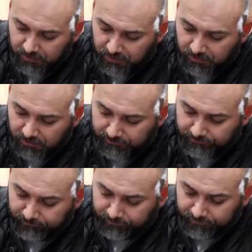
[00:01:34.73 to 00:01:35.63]

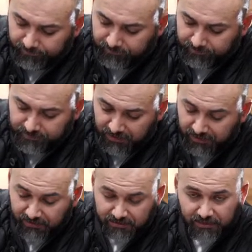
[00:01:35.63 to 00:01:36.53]
um, ten
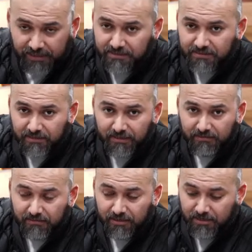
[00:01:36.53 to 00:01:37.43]
dollars less
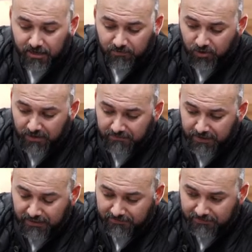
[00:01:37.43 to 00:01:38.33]
than the non
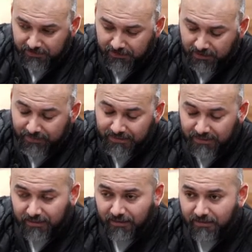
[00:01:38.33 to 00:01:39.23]
Wi-Fi. Uh, I mean
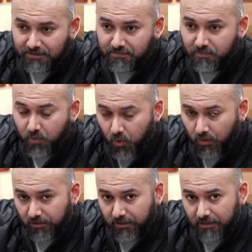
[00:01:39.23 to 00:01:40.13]
ten dollars
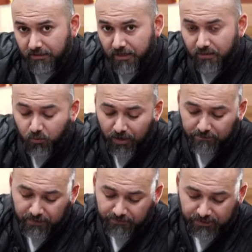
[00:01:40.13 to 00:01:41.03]
more than the non
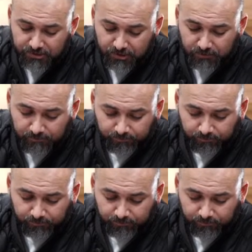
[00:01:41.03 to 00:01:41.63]
Wi-Fi edition.